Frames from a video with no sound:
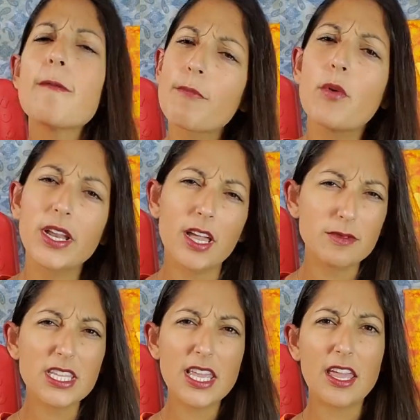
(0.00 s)
But when it
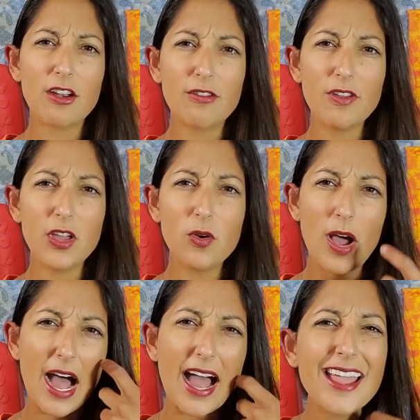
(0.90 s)
comes to the interview,
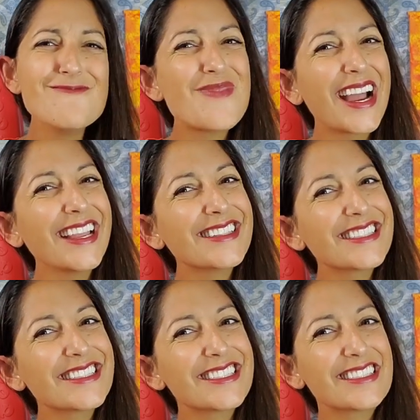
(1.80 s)
I might
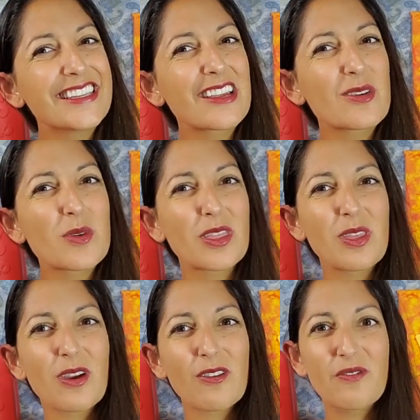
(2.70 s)
stick with
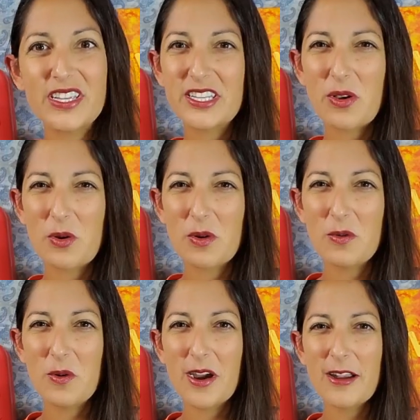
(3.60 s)
your physical
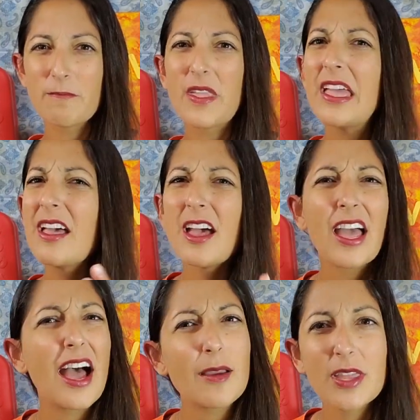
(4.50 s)
reward.
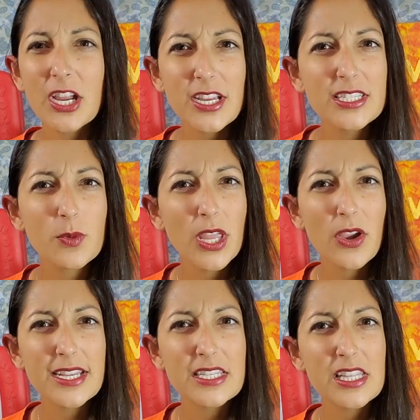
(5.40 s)
I'm curious what you
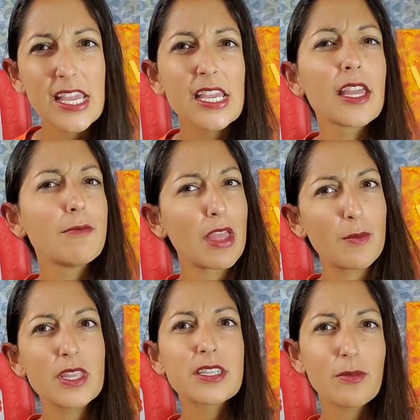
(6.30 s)
guys think.
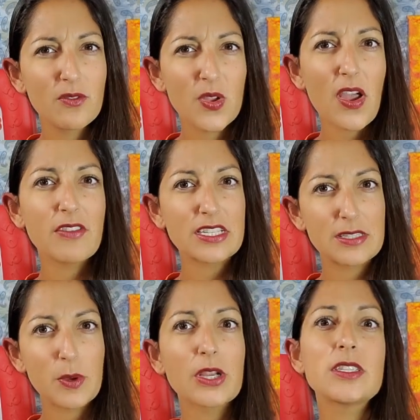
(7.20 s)
Maybe some of you have
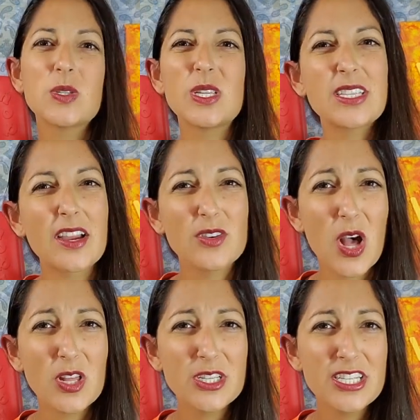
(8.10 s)
experience using
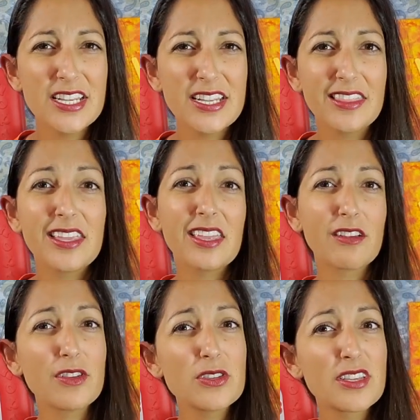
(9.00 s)
technology in the
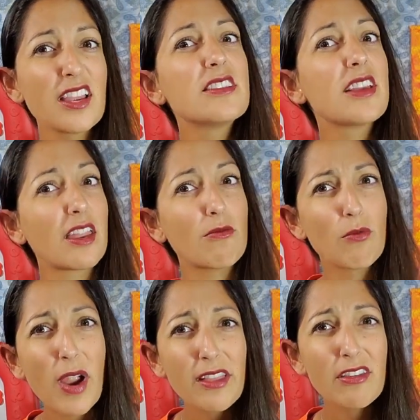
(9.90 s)
interview stage,
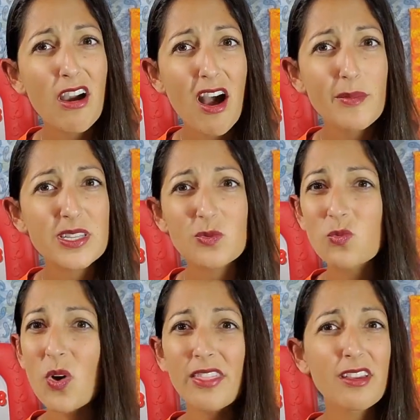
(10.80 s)
and write in the comments
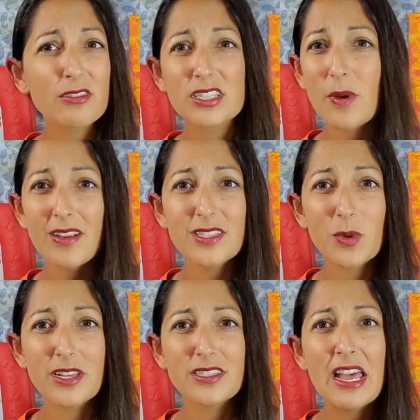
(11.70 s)
what the response
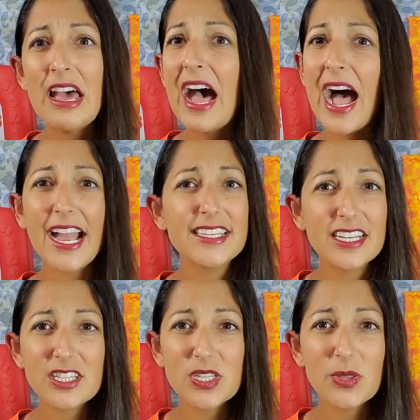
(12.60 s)
was. I
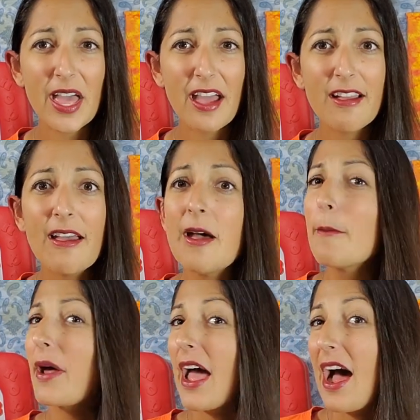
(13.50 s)
didn't do that,
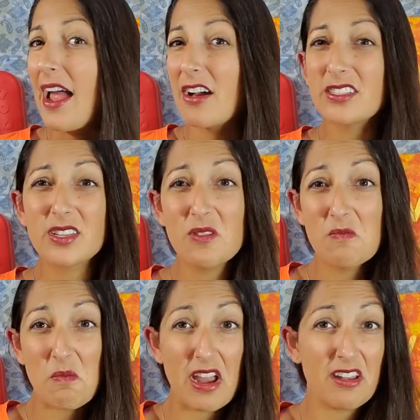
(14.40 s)
but I also
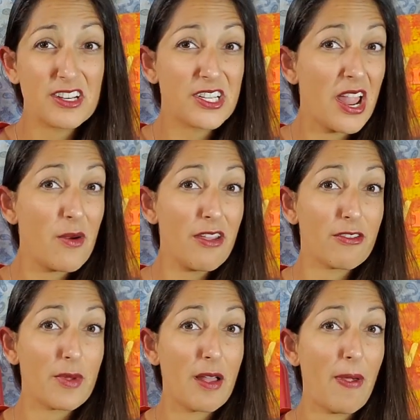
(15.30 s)
might not shy away
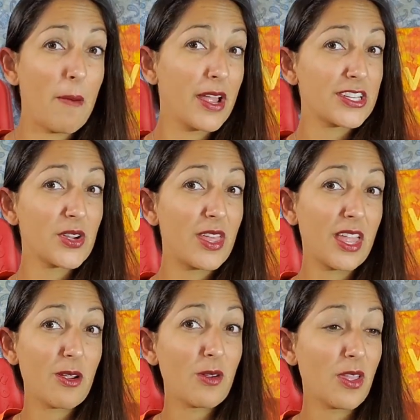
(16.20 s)
from it. I might show that
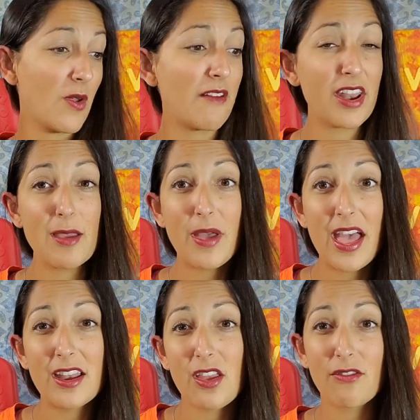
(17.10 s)
you have an
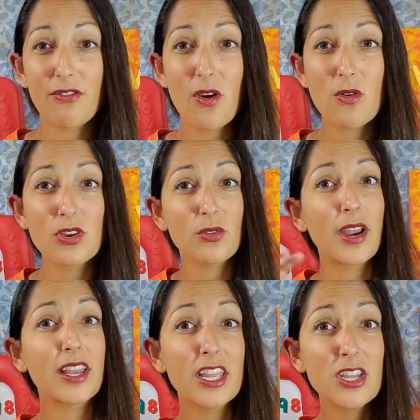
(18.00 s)
iPad, you have a phone, you're
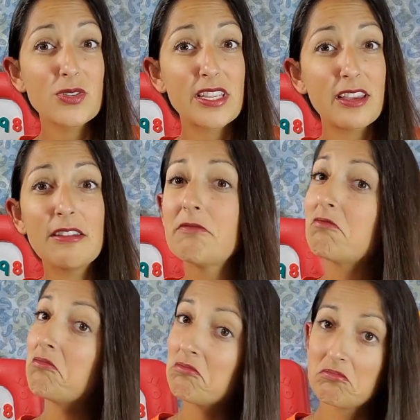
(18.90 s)
ready to use it.
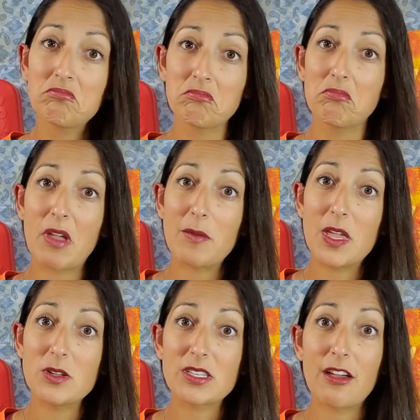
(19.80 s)
Maybe
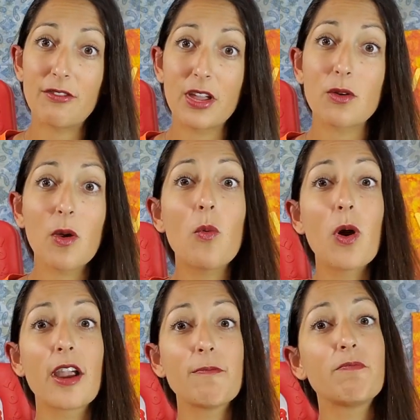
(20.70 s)
use that for your
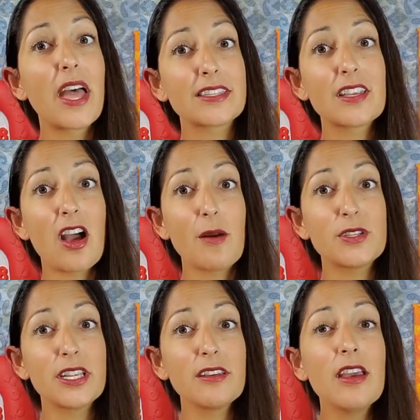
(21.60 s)
reward. That's an
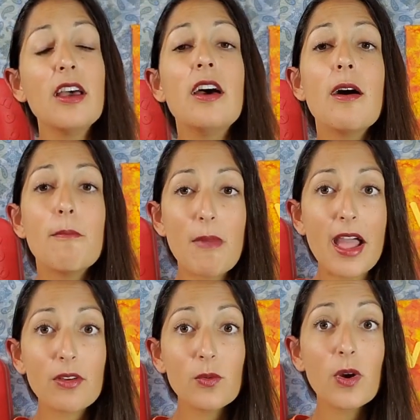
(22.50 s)
option. My
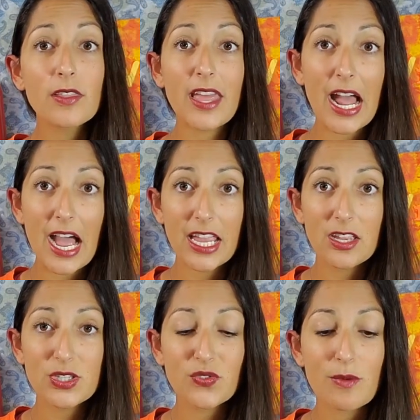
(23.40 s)
reward that I
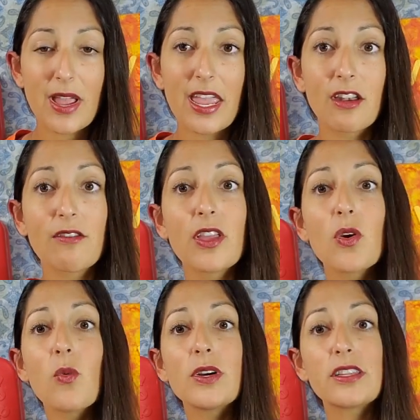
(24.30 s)
used for my
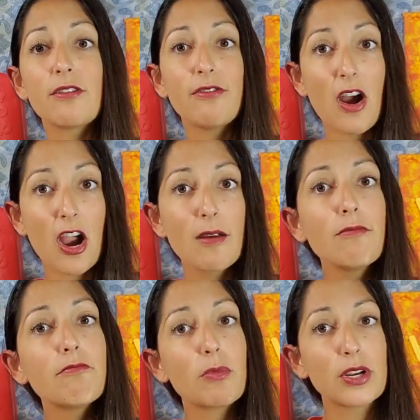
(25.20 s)
interview was a farm.
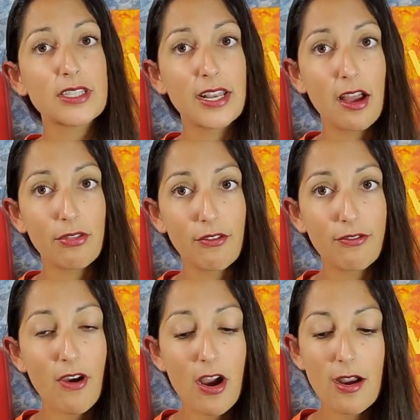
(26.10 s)
Printed out the
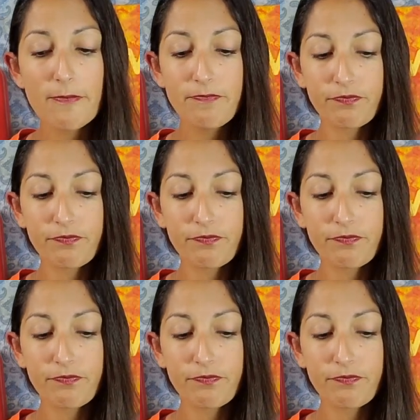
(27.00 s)
farm,